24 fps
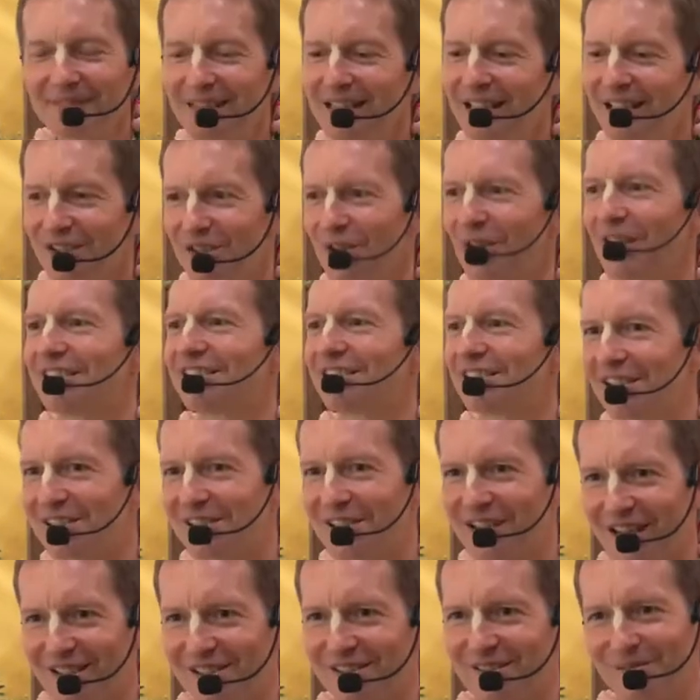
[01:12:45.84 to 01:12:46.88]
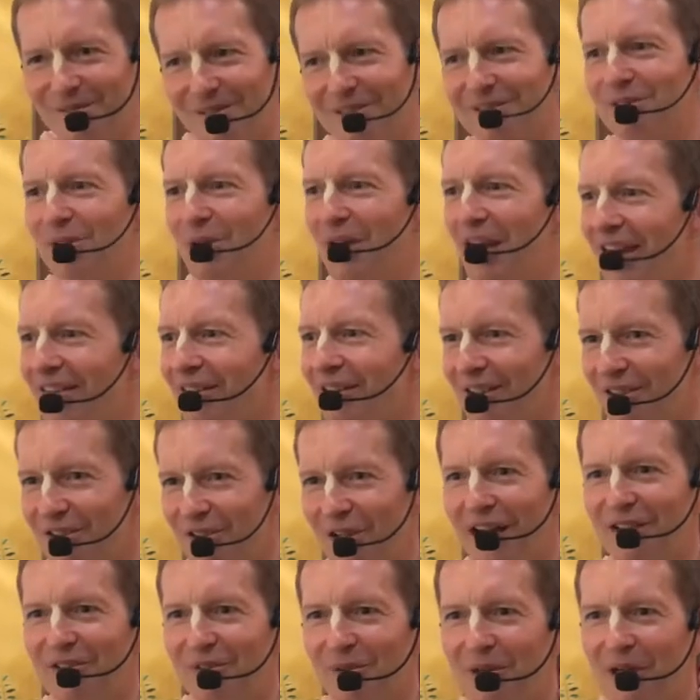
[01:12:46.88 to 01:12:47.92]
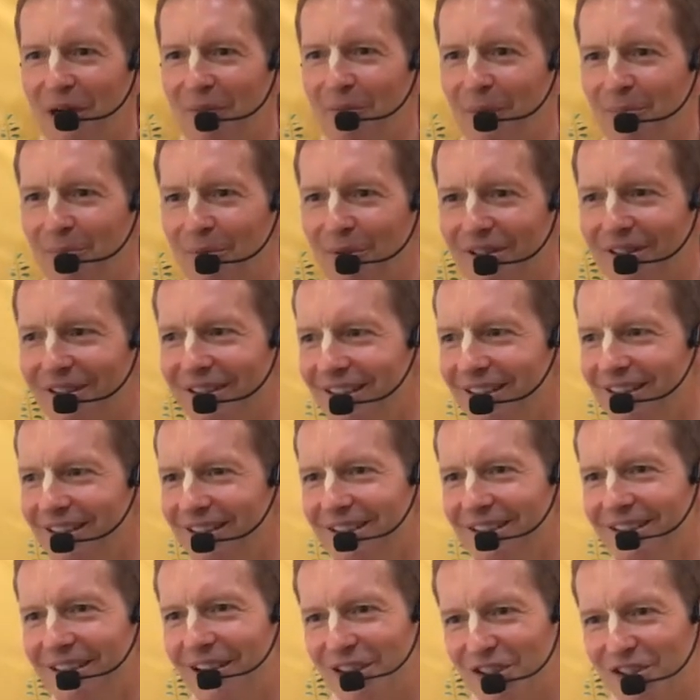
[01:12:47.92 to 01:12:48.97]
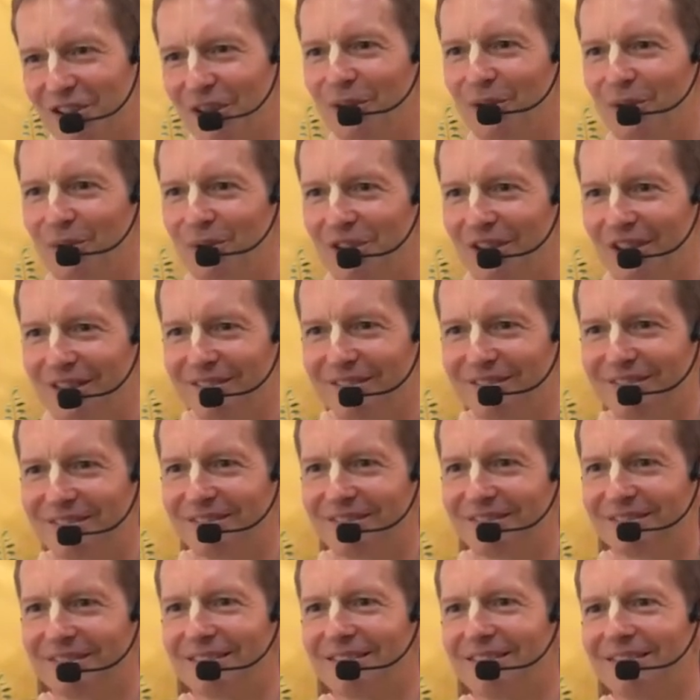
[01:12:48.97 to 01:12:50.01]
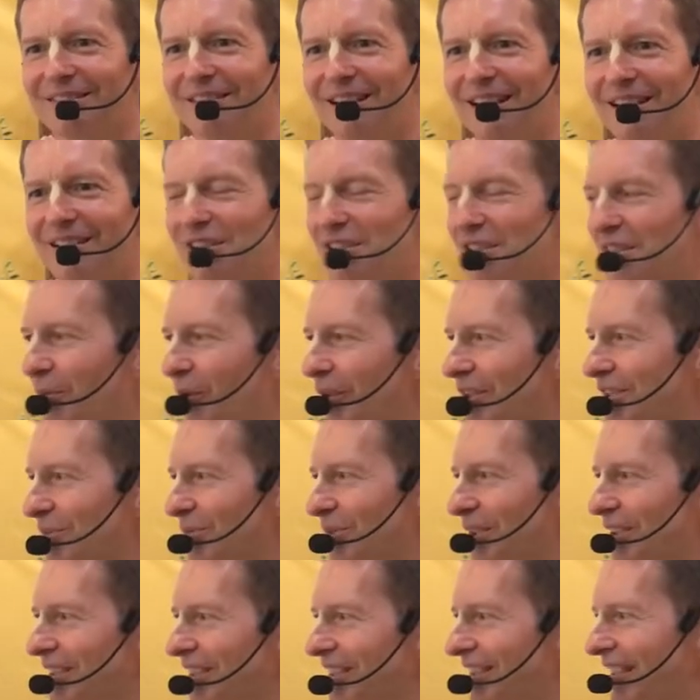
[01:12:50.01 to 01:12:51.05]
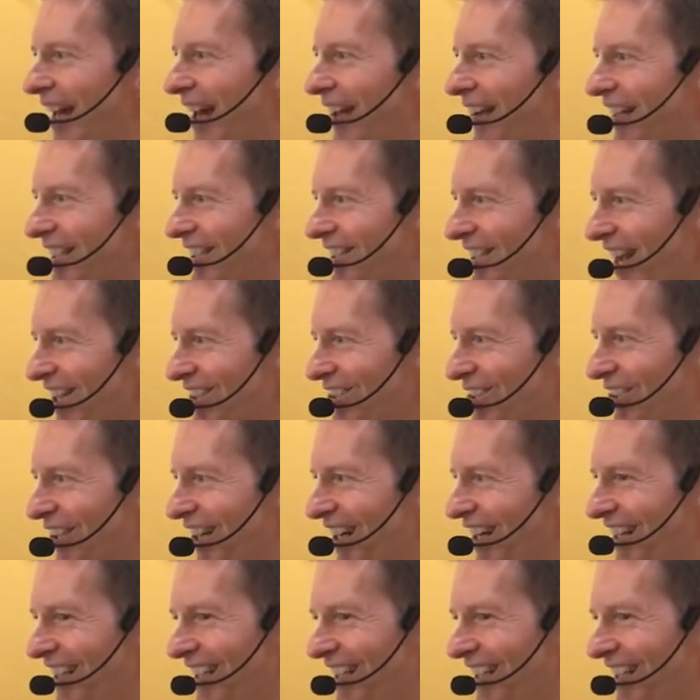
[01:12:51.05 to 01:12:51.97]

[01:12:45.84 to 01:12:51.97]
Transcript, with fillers: So let's discuss together and try to come up with a solution and see what's written there in Shastra.